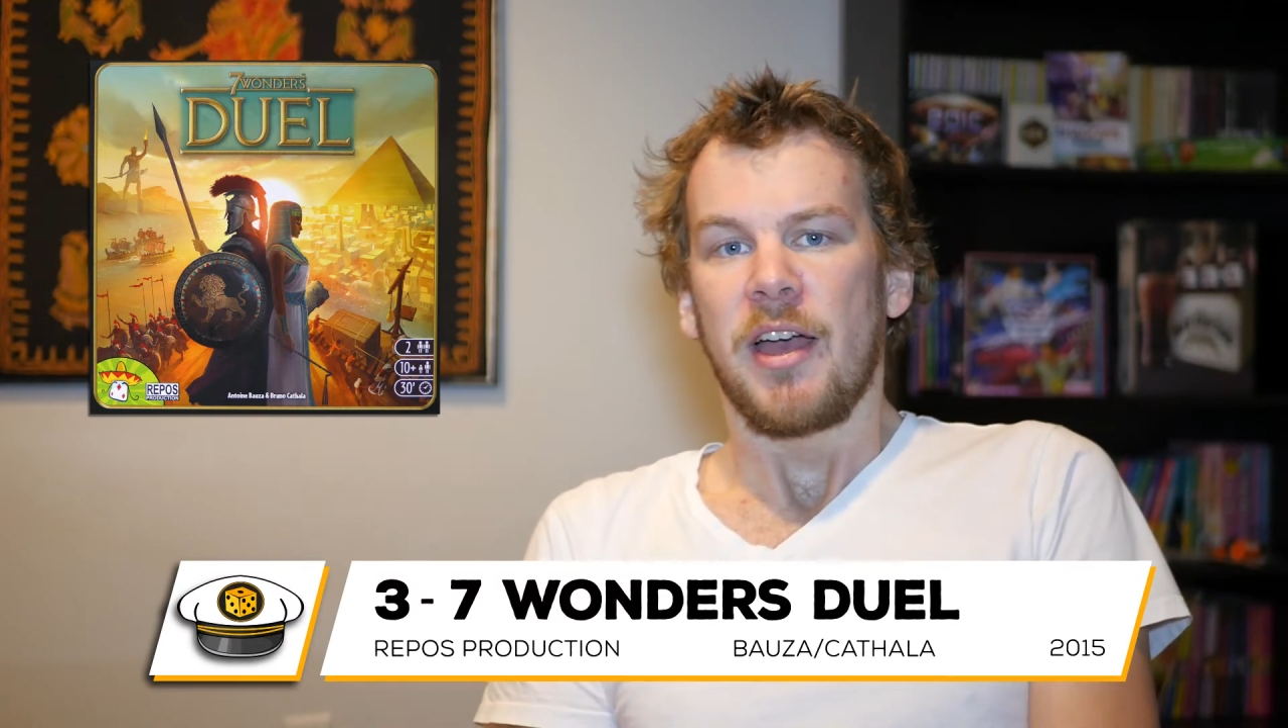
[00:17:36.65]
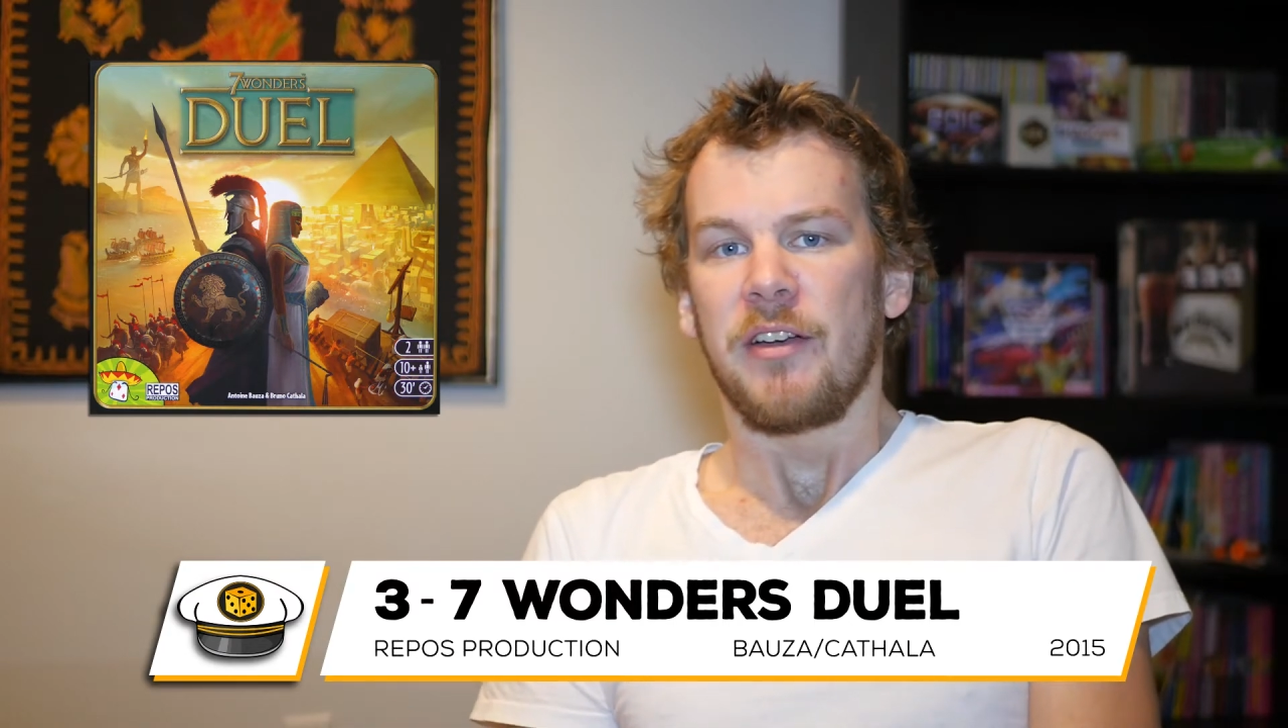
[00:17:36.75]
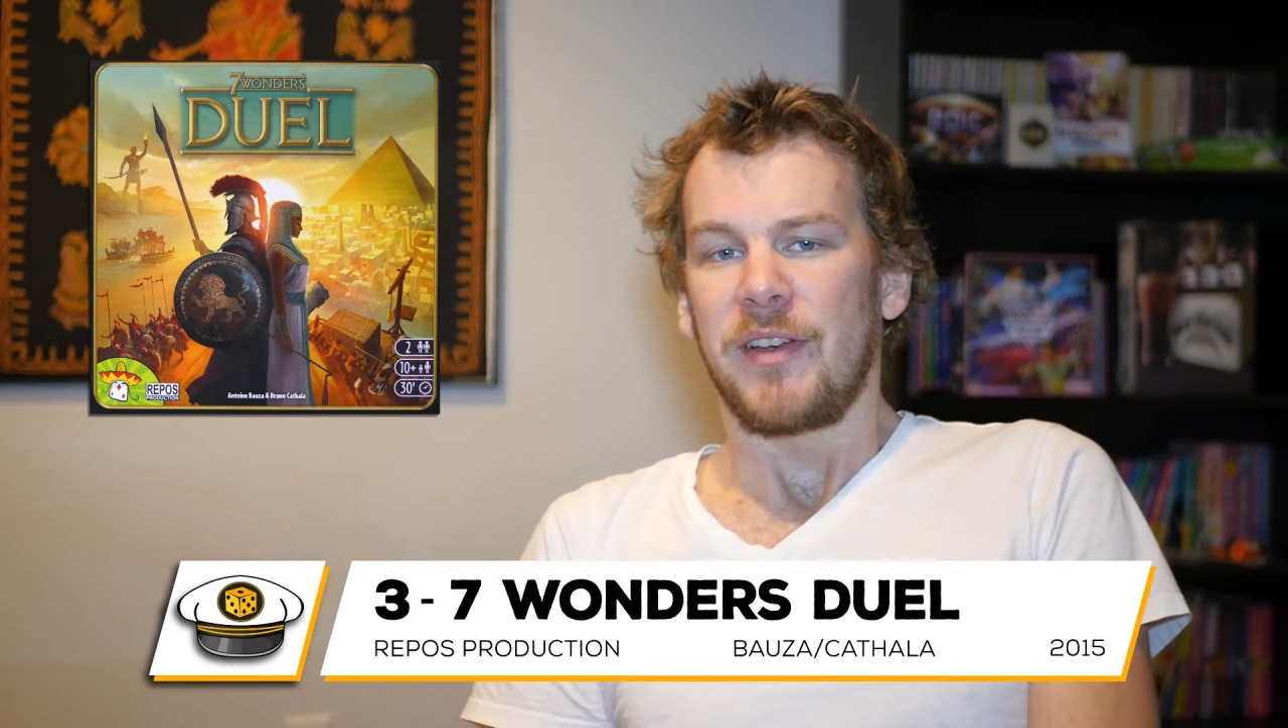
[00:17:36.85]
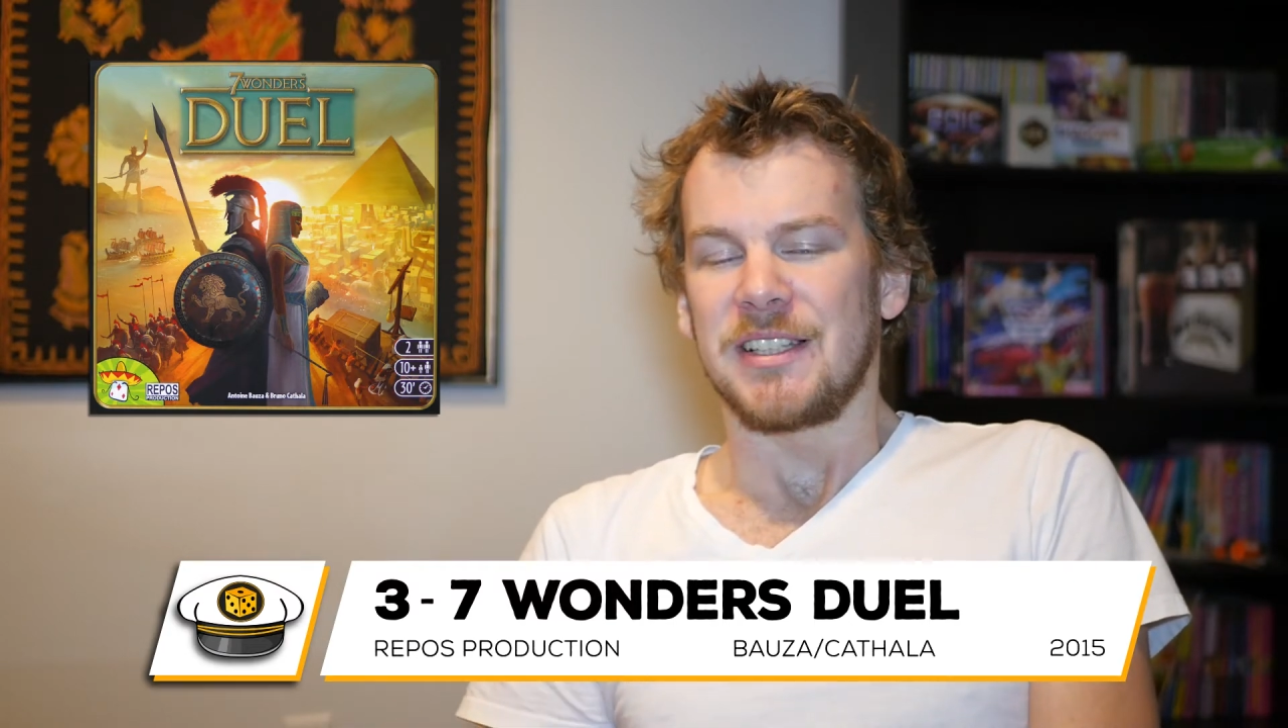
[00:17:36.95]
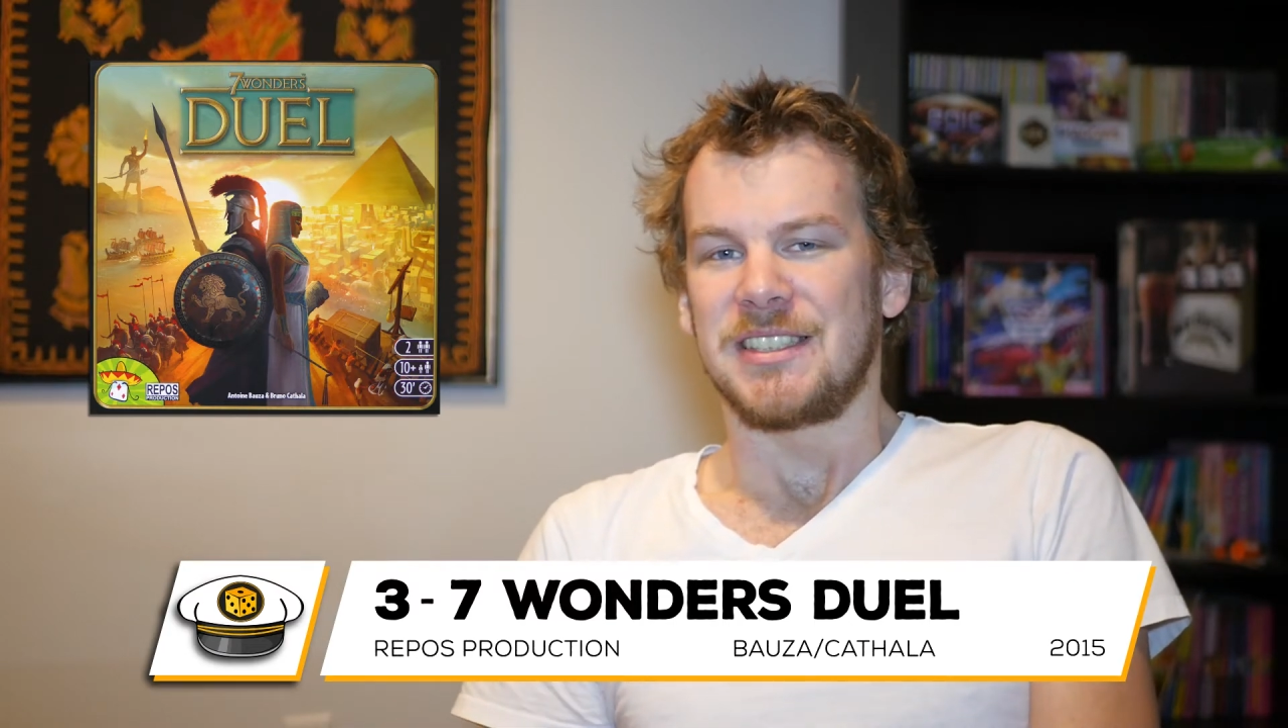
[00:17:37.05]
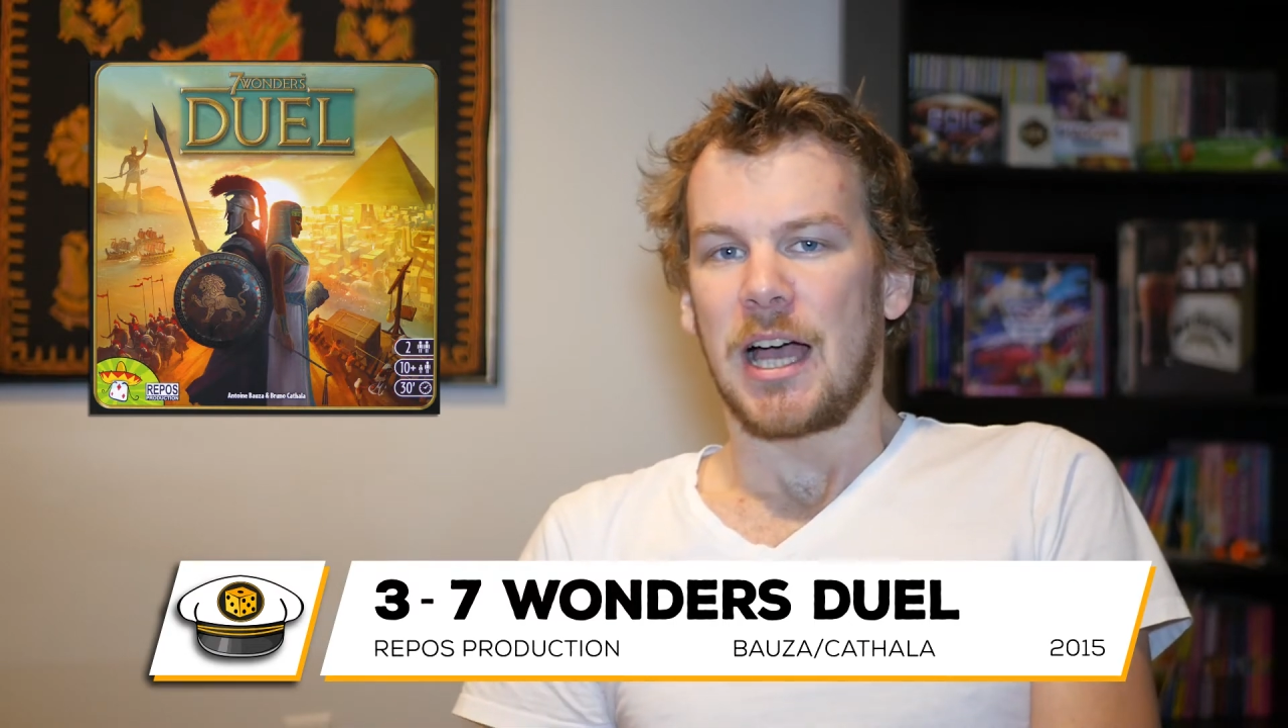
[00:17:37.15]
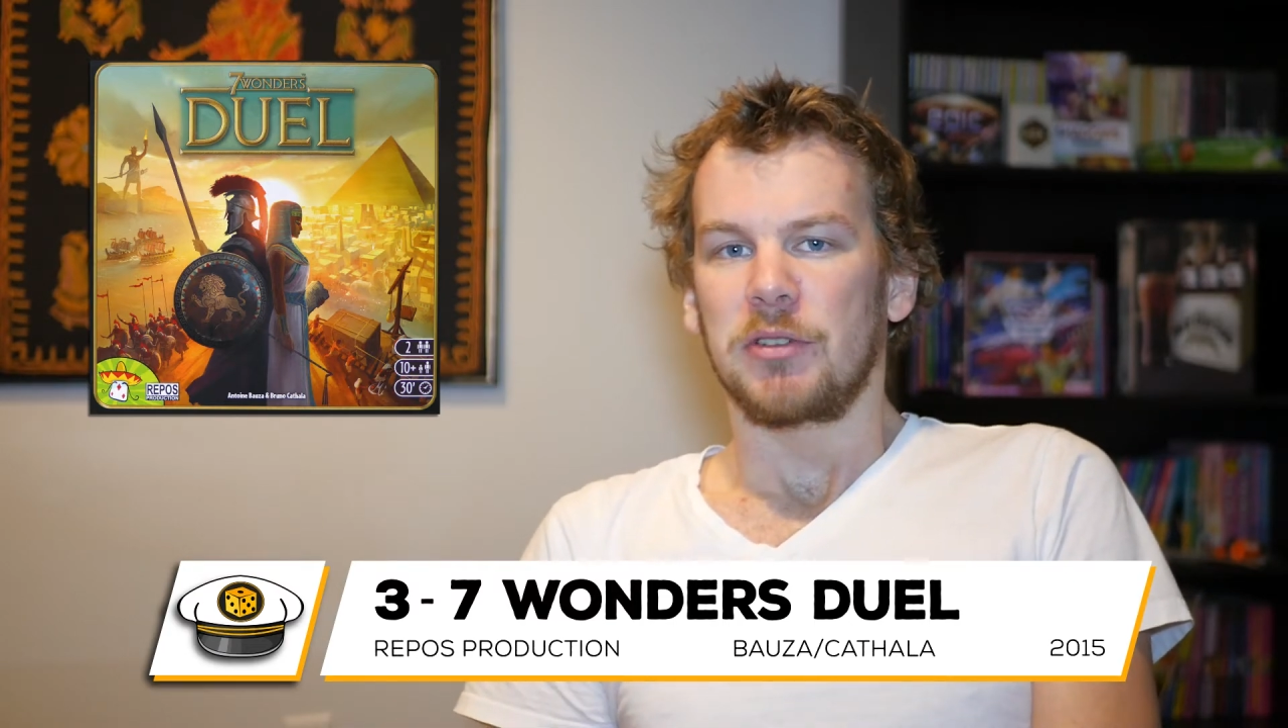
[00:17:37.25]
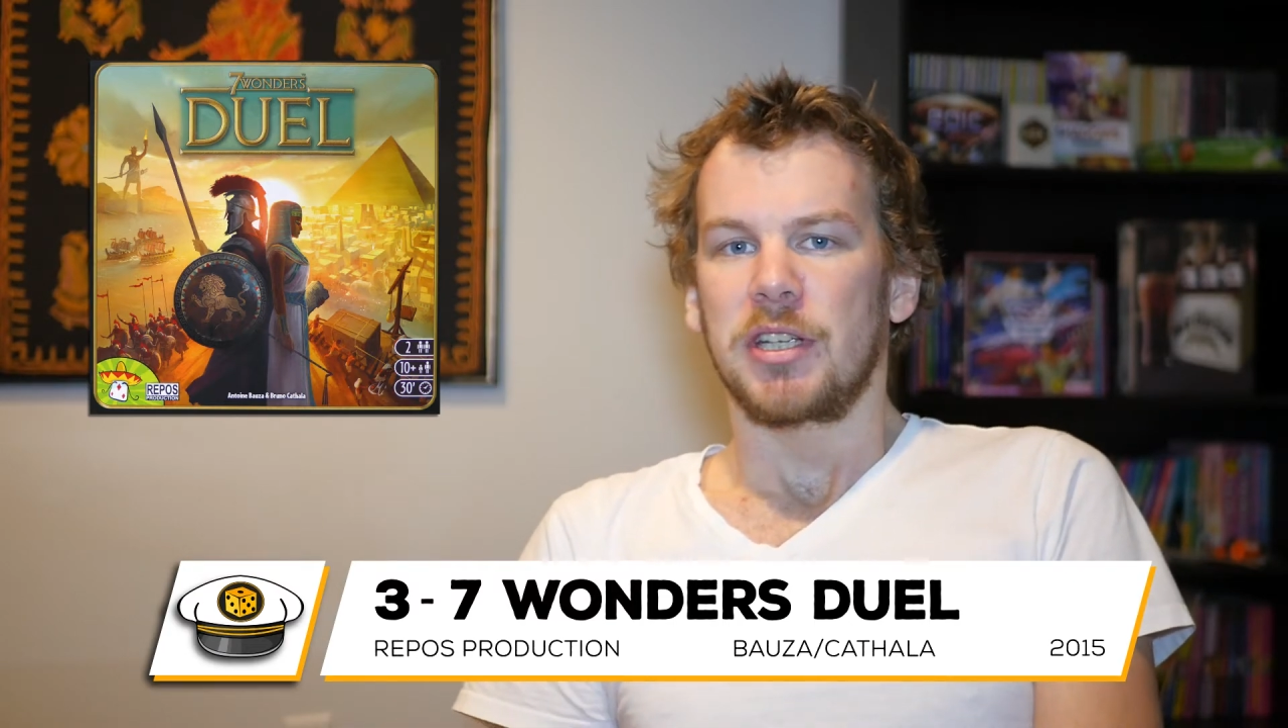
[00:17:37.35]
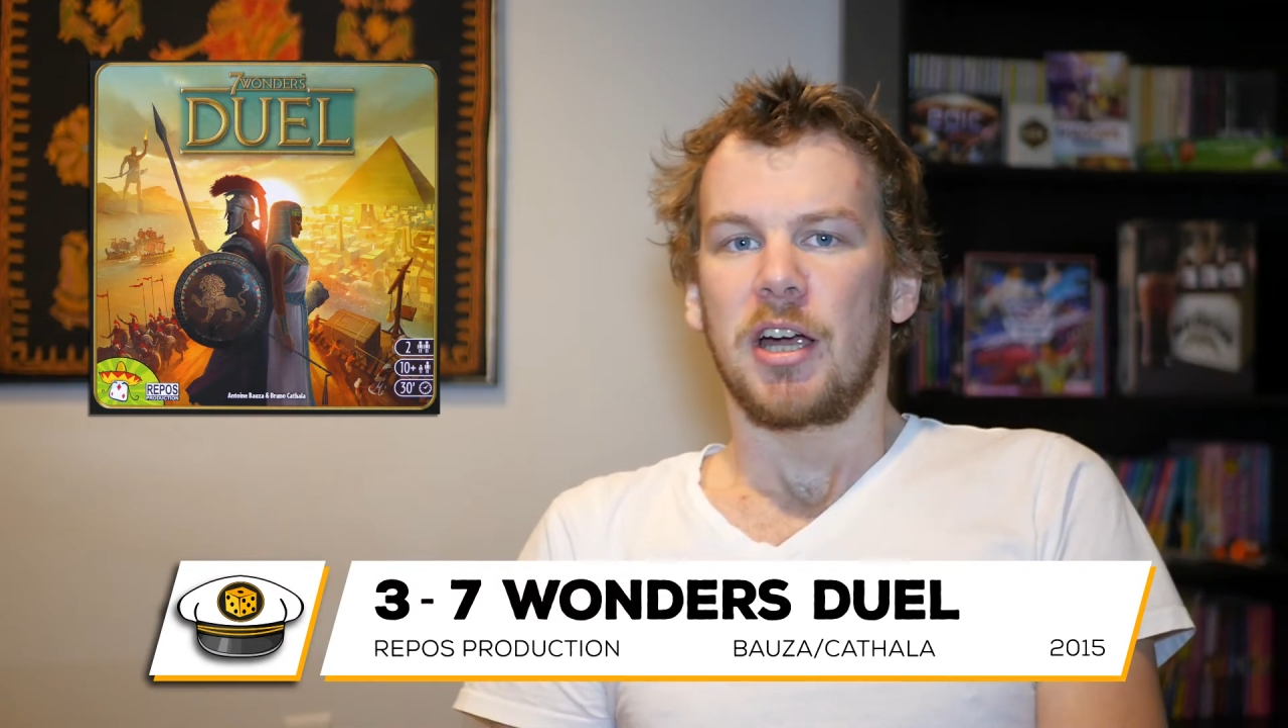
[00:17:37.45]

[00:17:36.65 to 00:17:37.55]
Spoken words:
face down